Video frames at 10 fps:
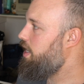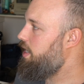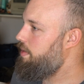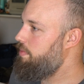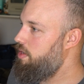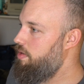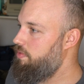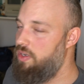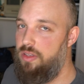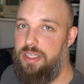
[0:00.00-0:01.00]
um, and you
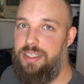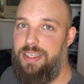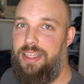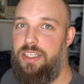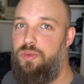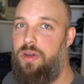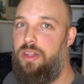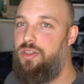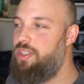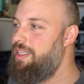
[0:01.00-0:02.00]
have to do this, it's like this is one of
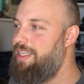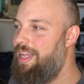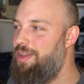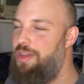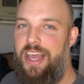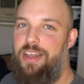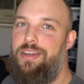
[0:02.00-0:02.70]
those like you can't